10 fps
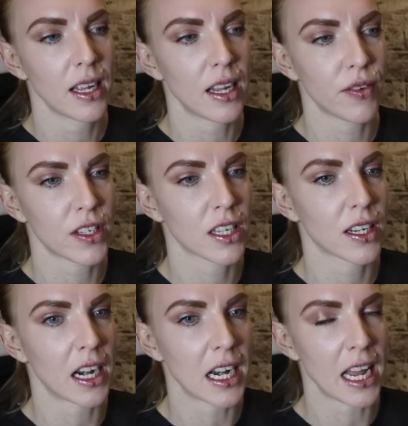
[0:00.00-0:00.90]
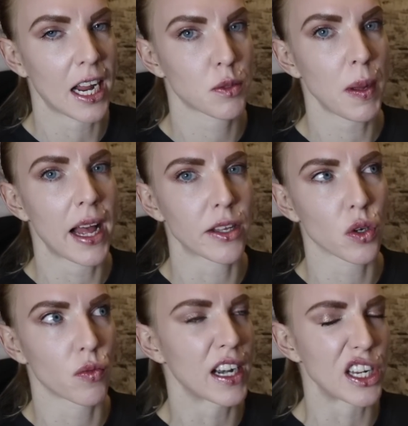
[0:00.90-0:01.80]
if it suddenly expands
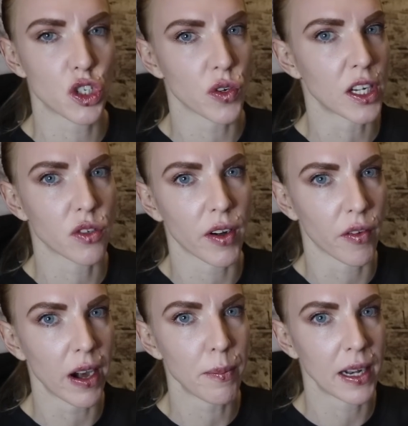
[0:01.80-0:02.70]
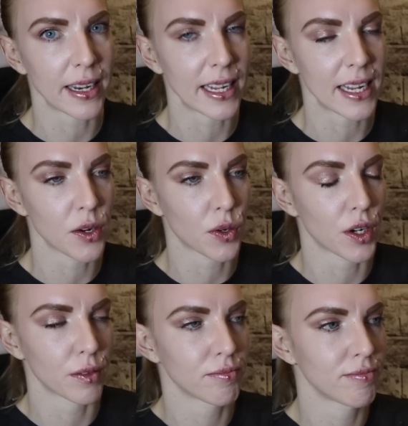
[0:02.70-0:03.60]
or really shrinks very rapidly,
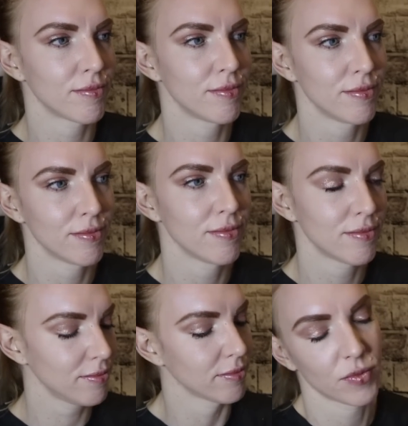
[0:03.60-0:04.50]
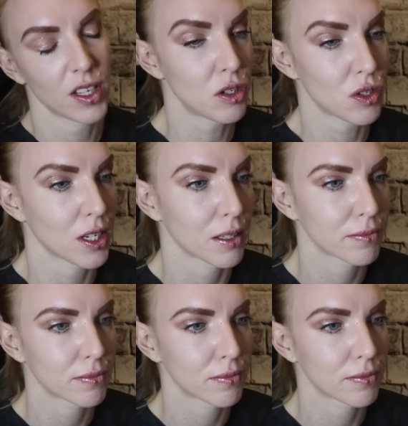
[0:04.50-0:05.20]
you're Hmm, interesting.